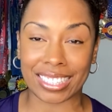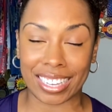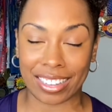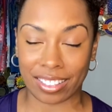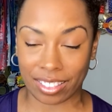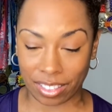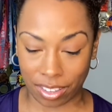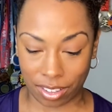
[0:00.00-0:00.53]

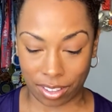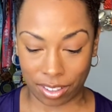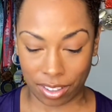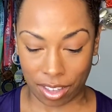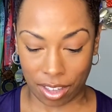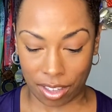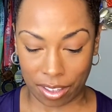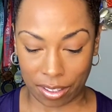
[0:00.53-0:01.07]
in
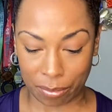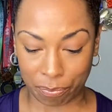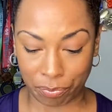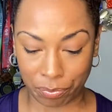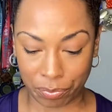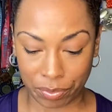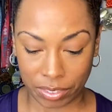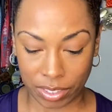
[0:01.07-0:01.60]
the
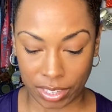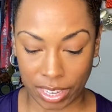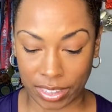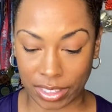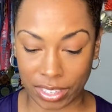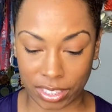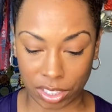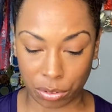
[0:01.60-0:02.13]

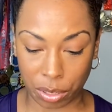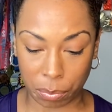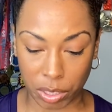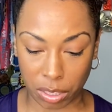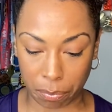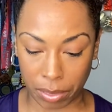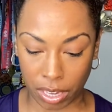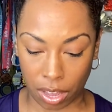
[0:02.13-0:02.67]

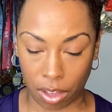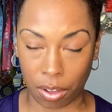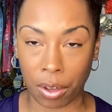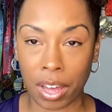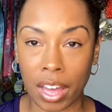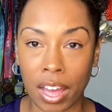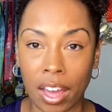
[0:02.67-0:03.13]
description below.